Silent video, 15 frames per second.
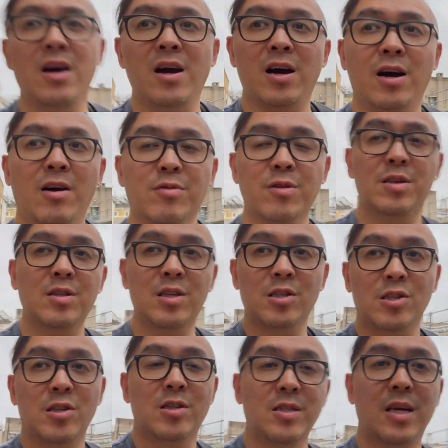health
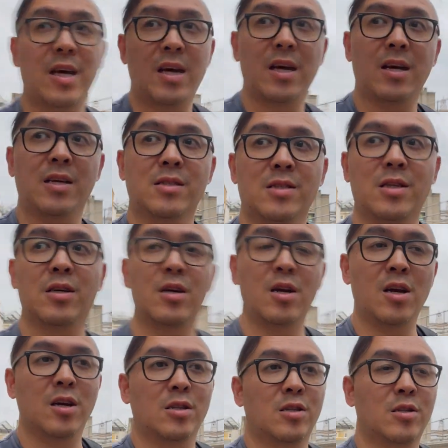conditions and
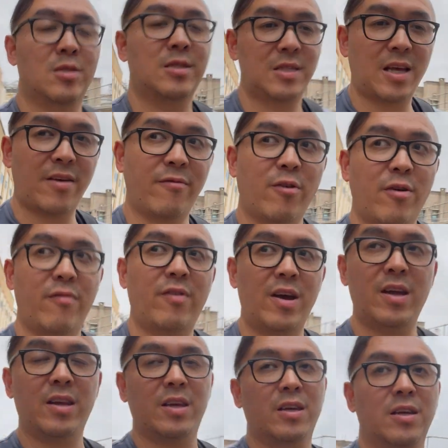to stave off
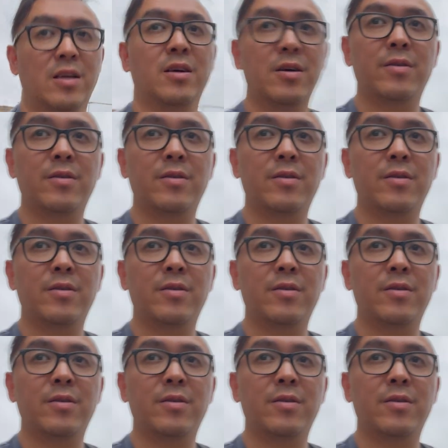any